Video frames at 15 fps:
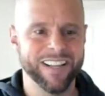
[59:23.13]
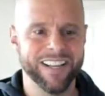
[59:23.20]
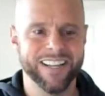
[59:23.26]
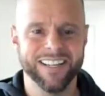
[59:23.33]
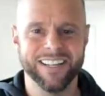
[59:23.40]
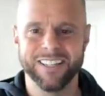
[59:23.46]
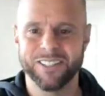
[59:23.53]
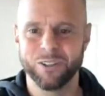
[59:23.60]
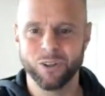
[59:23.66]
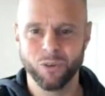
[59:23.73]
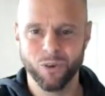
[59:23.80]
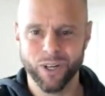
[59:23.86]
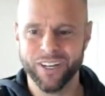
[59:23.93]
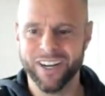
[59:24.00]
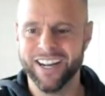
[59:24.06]
that you two are
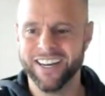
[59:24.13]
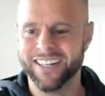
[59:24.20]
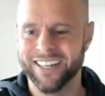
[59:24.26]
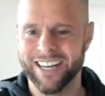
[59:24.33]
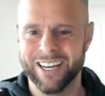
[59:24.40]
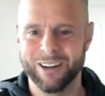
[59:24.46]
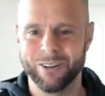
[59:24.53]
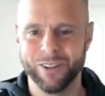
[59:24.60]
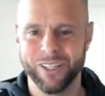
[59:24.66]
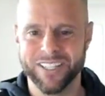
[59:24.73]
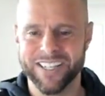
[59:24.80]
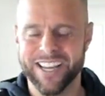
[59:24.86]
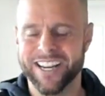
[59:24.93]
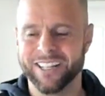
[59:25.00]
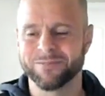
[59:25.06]
working on. Really
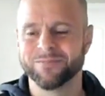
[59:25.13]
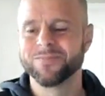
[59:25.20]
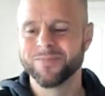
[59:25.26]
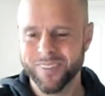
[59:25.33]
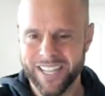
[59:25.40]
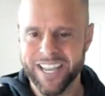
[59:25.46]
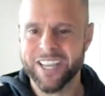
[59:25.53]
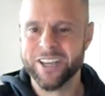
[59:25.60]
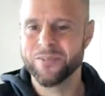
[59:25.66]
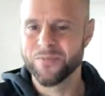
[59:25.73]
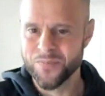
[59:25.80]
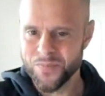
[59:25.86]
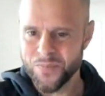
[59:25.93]
exciting. Thank you.